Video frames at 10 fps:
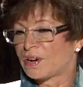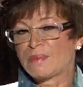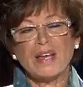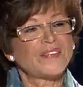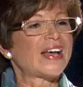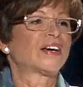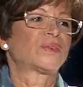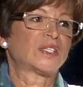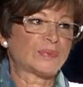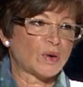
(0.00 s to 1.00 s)
I'm not that good
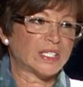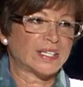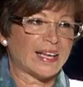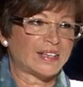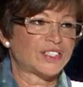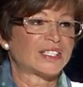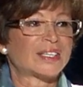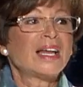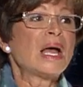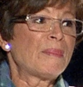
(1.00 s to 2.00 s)
with sports analogies,
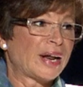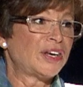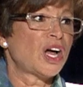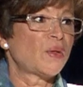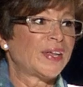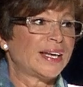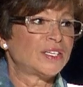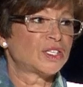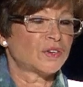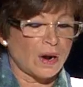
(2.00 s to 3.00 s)
but I know the end
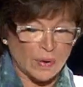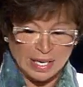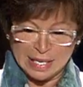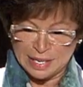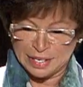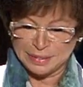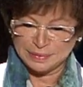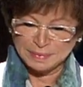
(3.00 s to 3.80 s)
is growing near,